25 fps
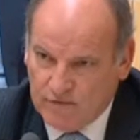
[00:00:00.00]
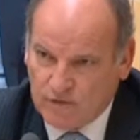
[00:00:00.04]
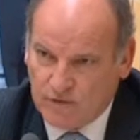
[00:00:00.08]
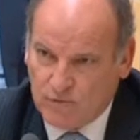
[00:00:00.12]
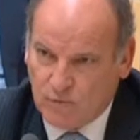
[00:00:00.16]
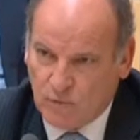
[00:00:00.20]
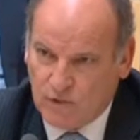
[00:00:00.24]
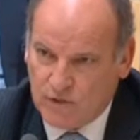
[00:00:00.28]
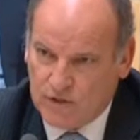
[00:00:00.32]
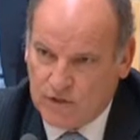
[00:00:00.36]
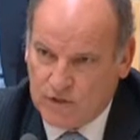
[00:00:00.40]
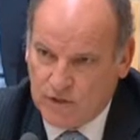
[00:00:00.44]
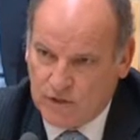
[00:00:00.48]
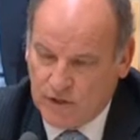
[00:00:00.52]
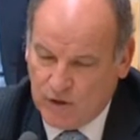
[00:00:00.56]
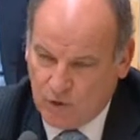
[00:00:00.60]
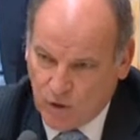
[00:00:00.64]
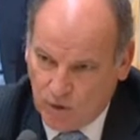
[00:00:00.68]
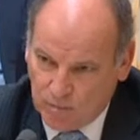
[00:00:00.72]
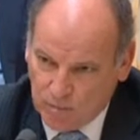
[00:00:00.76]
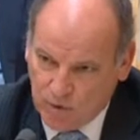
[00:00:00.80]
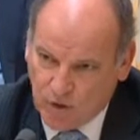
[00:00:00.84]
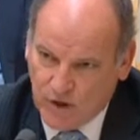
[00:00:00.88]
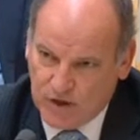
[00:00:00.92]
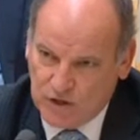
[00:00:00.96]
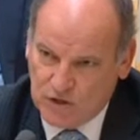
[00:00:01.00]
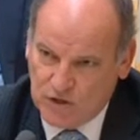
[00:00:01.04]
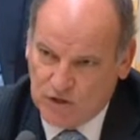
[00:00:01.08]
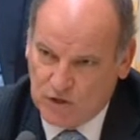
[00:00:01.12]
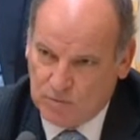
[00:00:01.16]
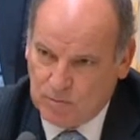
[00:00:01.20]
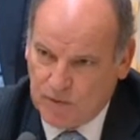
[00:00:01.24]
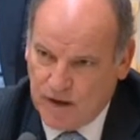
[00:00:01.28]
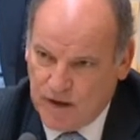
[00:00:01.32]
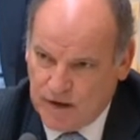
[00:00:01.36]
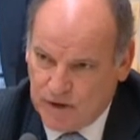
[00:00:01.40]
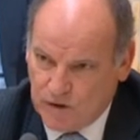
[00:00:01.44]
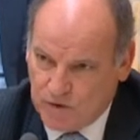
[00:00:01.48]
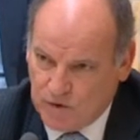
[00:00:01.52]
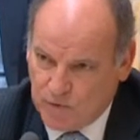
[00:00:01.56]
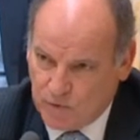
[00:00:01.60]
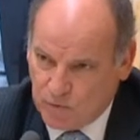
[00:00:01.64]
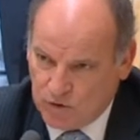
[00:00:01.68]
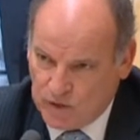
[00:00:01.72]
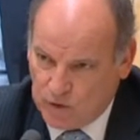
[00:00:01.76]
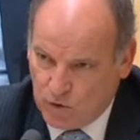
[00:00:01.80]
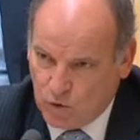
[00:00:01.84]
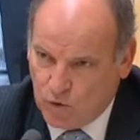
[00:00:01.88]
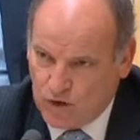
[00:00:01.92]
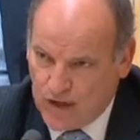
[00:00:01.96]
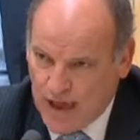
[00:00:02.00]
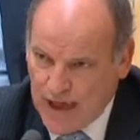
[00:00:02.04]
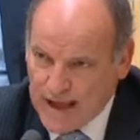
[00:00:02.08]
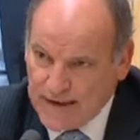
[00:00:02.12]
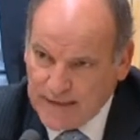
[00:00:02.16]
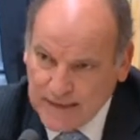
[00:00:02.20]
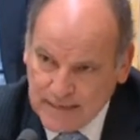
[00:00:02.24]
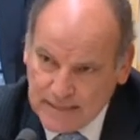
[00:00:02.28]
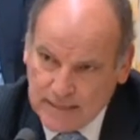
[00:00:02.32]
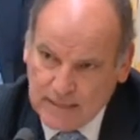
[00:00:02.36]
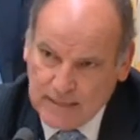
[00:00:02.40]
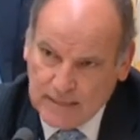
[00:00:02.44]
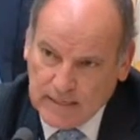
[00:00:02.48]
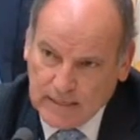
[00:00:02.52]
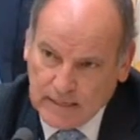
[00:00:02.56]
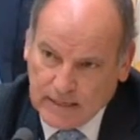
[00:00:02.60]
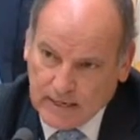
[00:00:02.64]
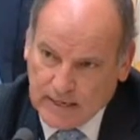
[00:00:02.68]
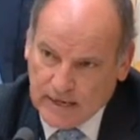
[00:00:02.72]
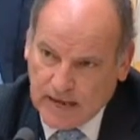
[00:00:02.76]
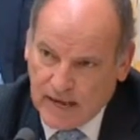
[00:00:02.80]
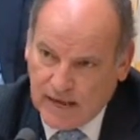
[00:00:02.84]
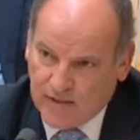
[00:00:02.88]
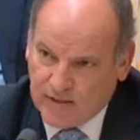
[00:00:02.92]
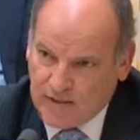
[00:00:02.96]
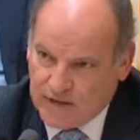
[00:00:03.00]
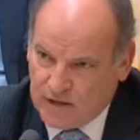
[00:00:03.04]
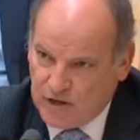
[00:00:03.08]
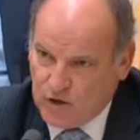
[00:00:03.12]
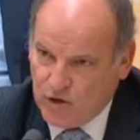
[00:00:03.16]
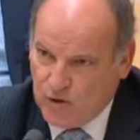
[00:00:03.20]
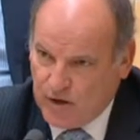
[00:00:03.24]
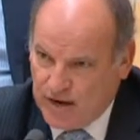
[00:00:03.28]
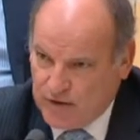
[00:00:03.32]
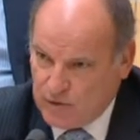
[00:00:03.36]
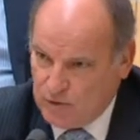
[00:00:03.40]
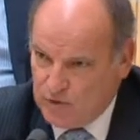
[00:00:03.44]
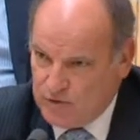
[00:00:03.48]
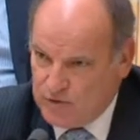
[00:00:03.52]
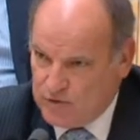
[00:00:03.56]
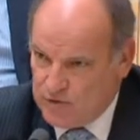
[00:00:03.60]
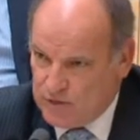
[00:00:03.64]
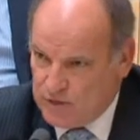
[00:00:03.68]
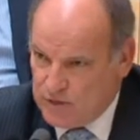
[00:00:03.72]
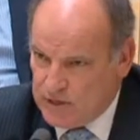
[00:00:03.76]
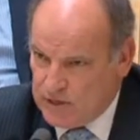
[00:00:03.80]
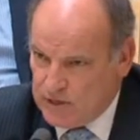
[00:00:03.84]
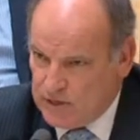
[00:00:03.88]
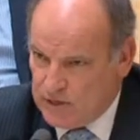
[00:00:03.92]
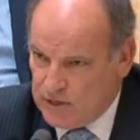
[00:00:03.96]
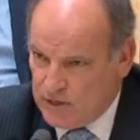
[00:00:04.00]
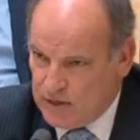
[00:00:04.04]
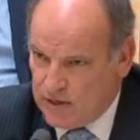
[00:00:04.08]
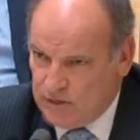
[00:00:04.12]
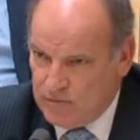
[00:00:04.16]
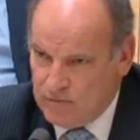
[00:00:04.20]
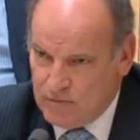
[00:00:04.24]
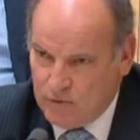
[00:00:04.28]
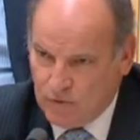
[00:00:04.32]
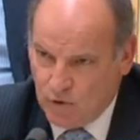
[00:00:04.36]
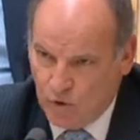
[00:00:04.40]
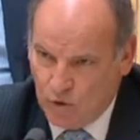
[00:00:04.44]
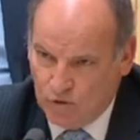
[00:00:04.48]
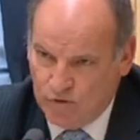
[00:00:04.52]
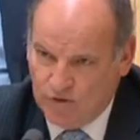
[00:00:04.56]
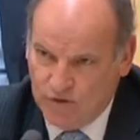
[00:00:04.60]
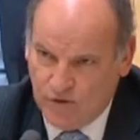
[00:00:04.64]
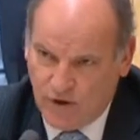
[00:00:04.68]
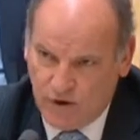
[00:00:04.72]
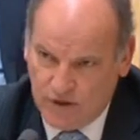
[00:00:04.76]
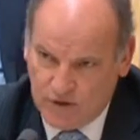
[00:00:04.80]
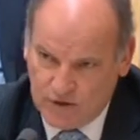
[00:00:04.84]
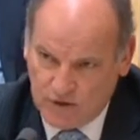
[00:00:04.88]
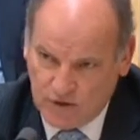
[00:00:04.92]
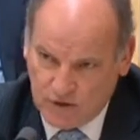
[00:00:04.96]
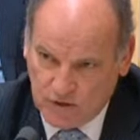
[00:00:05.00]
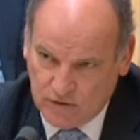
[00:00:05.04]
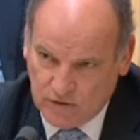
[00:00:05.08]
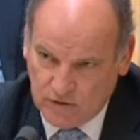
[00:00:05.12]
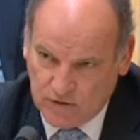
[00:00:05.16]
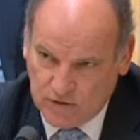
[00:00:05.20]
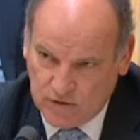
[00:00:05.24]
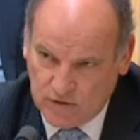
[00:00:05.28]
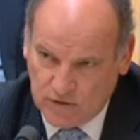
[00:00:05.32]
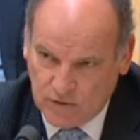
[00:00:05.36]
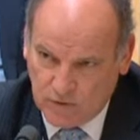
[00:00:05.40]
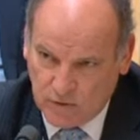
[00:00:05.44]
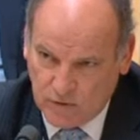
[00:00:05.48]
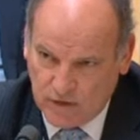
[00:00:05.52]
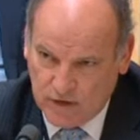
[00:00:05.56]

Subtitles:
and what's in their operations manual that we look at and how they interact with the Rural Fire Service.